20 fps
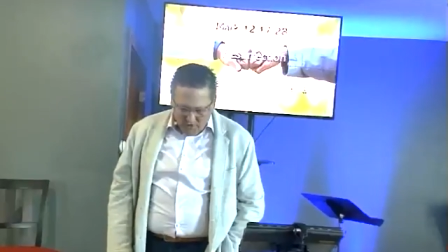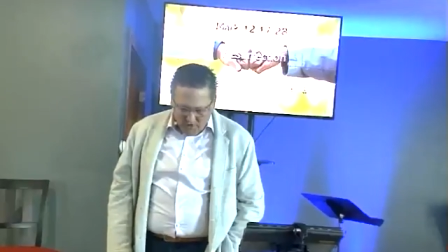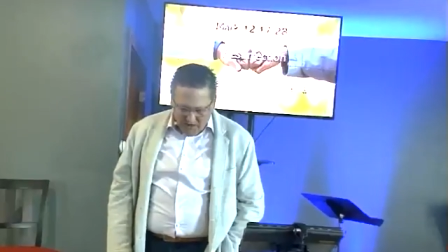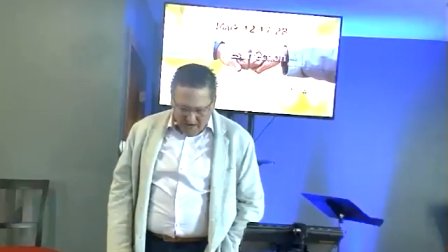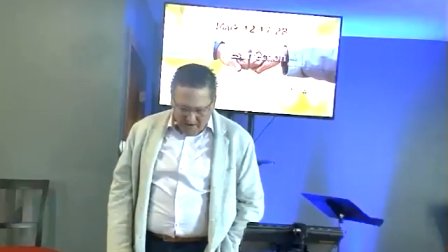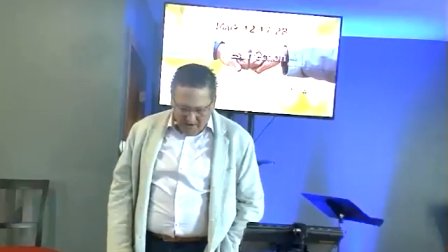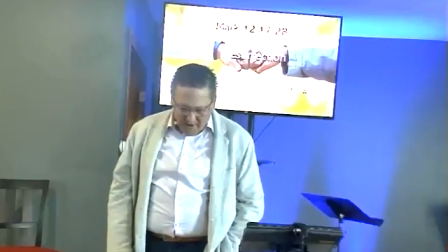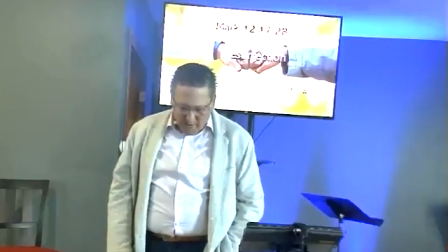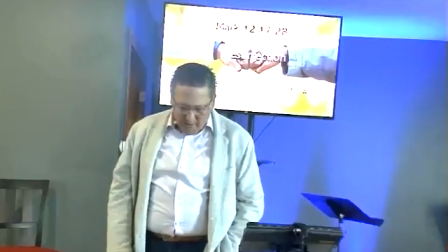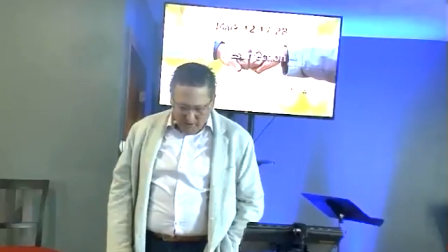
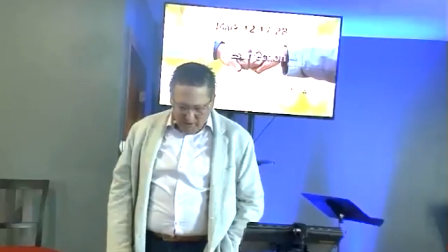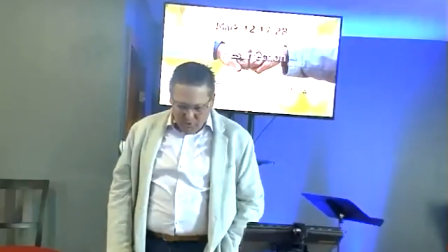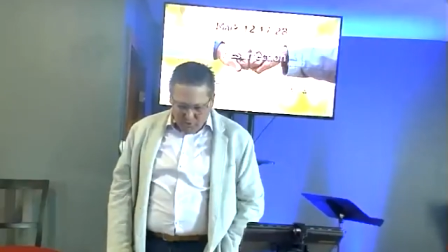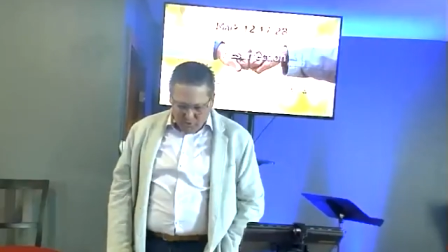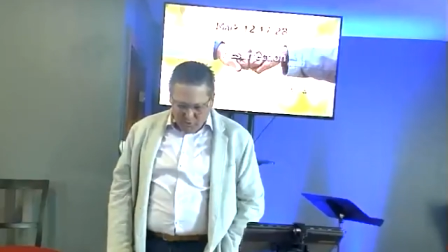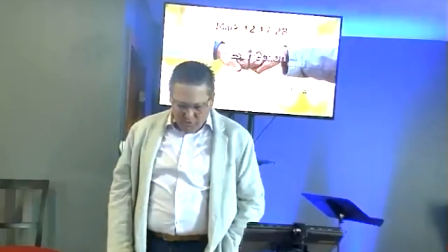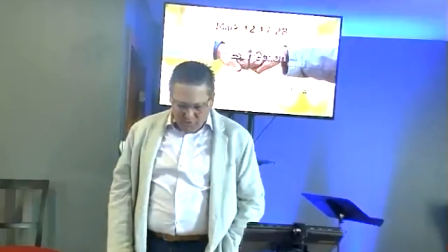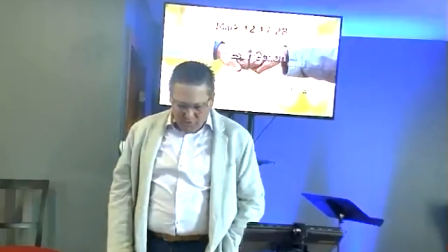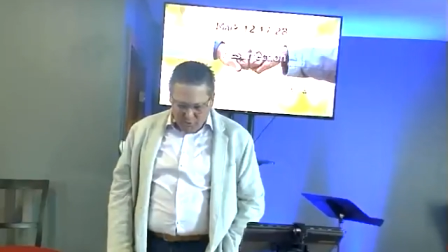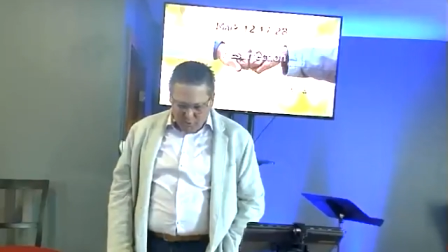say there is
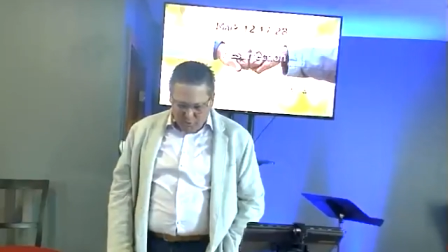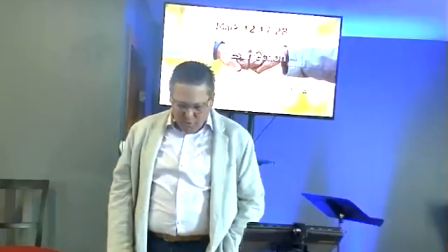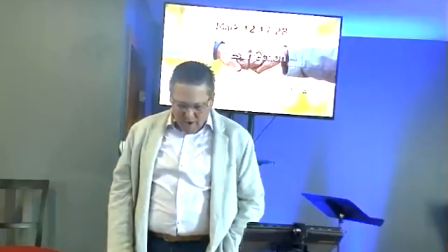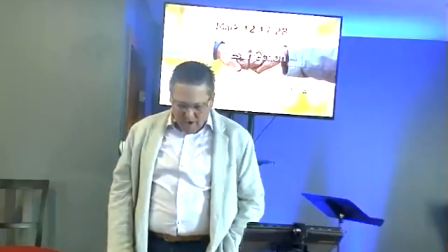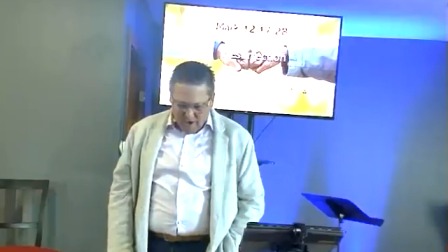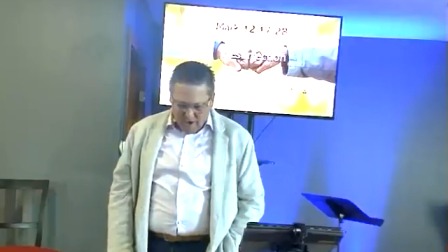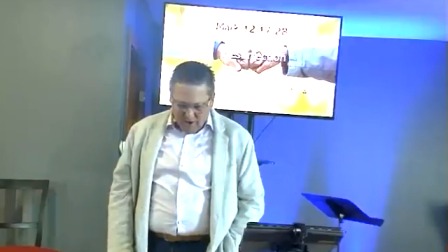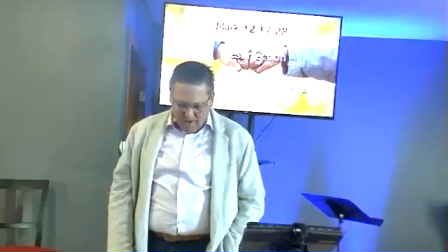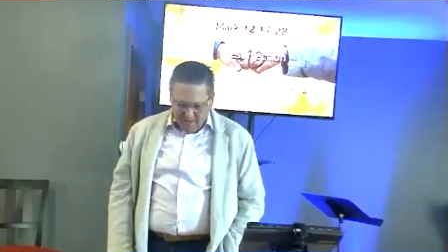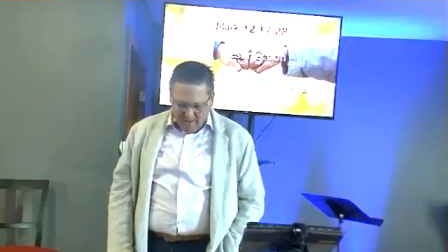no
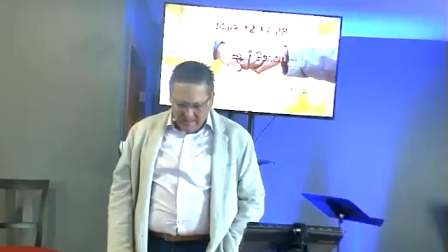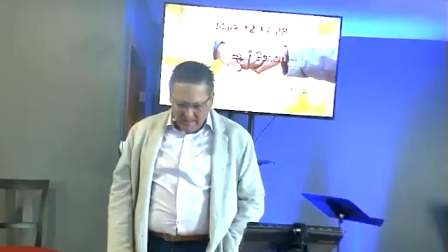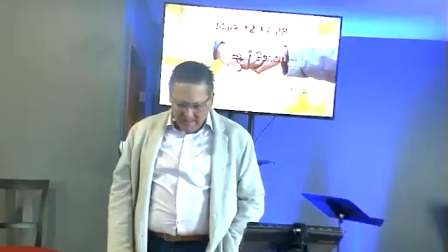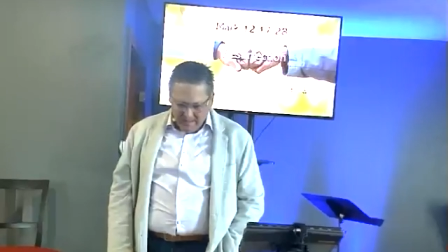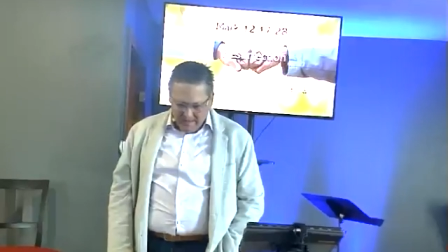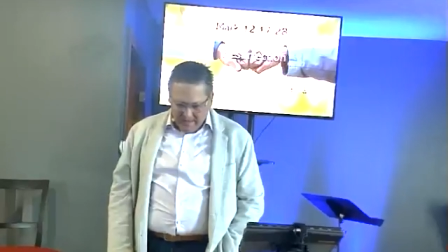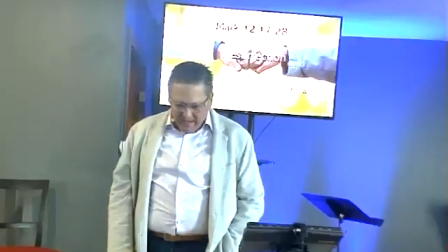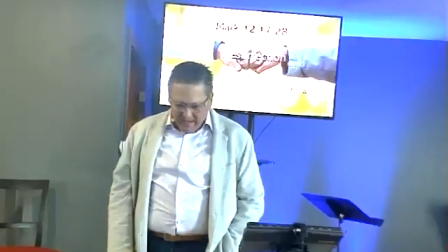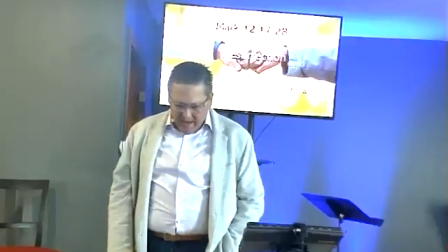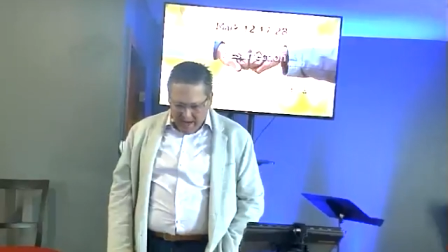resurrection,
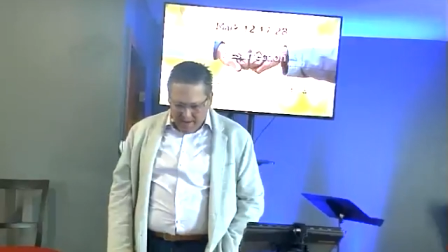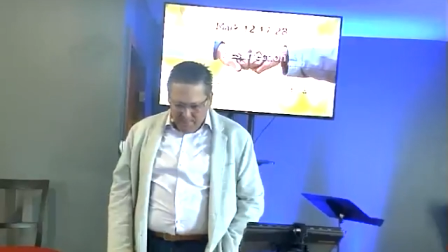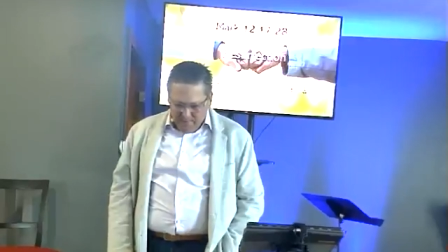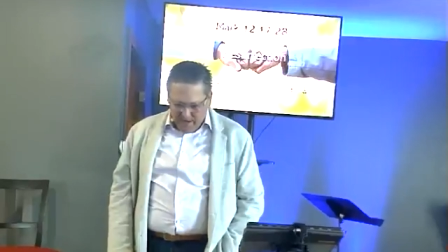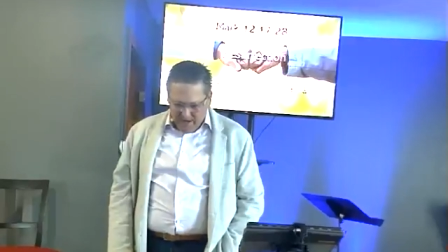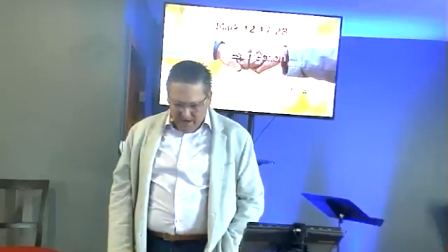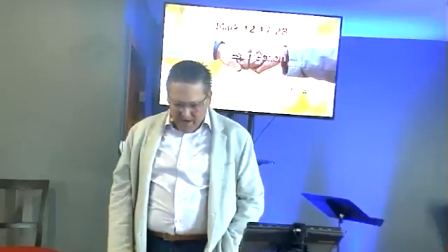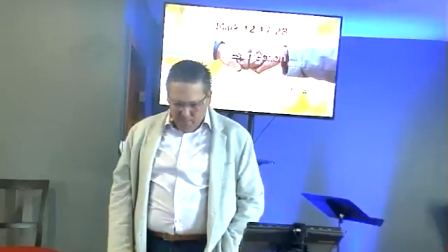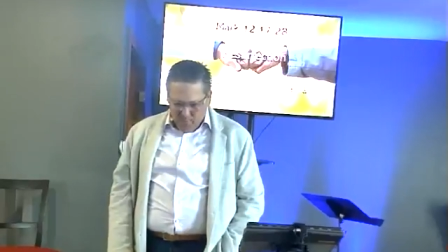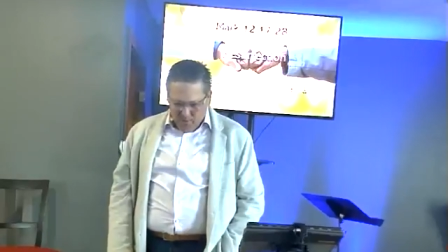came
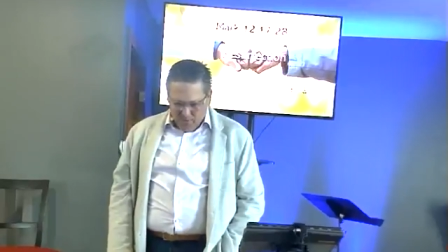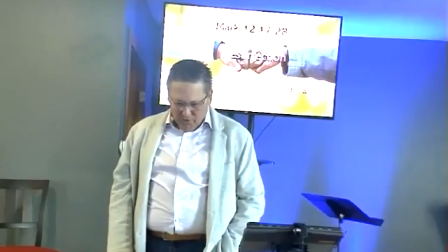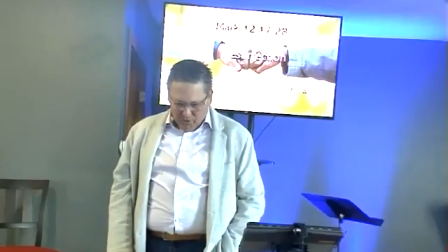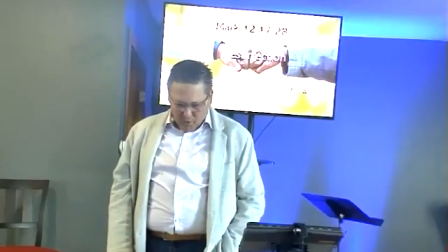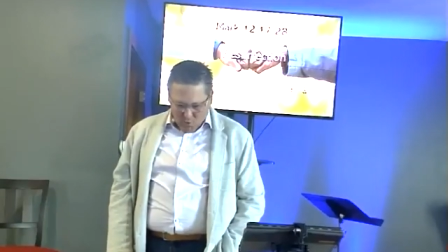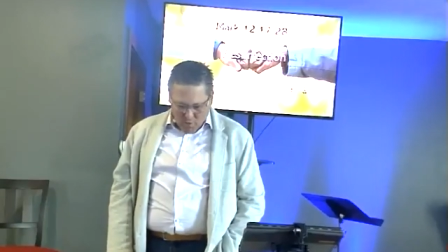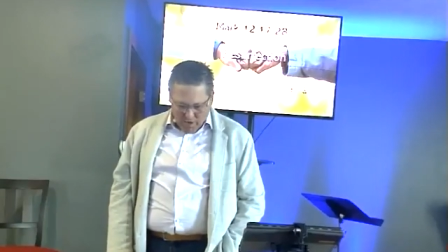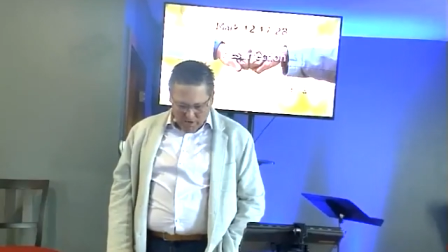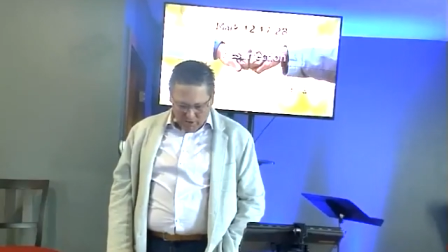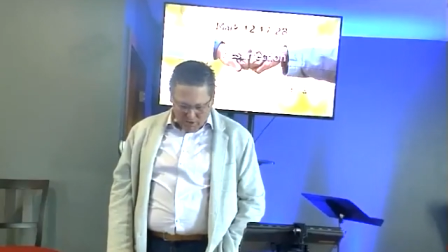to him with
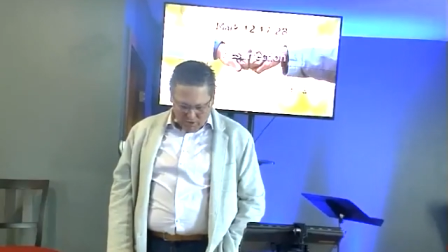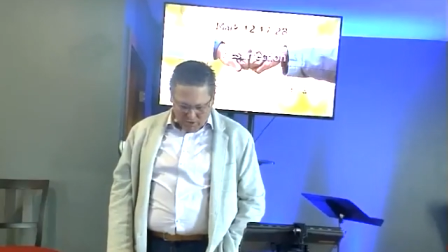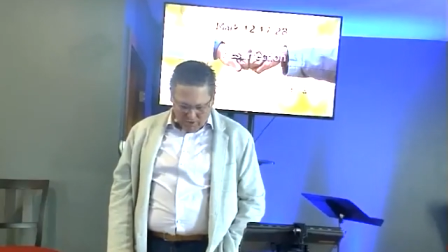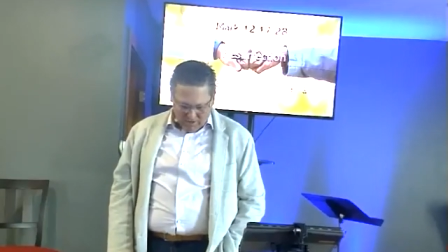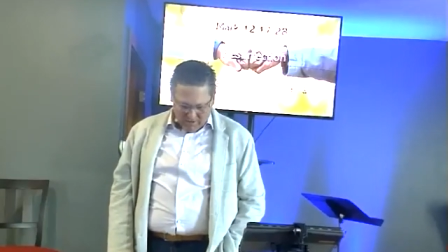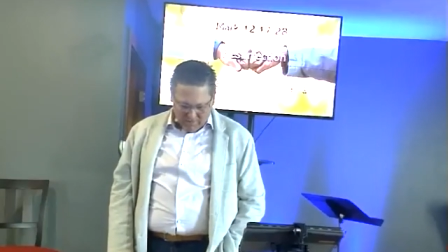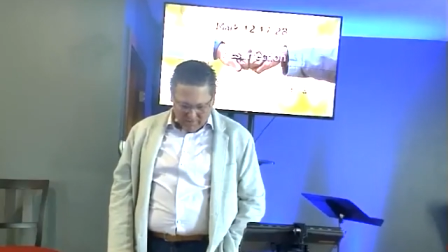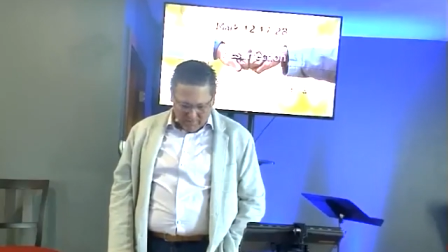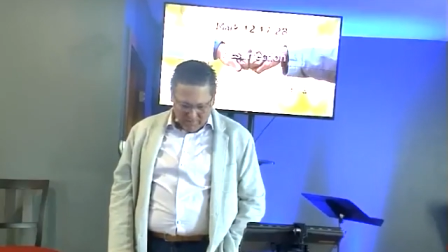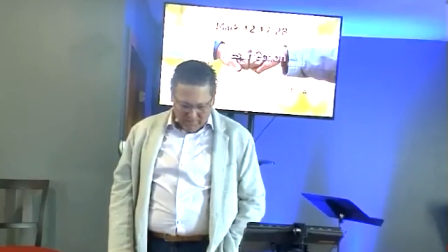a
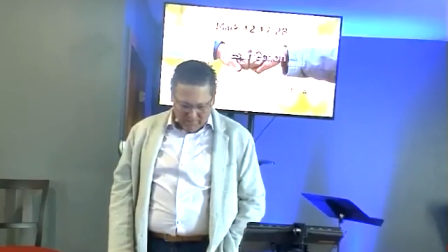question.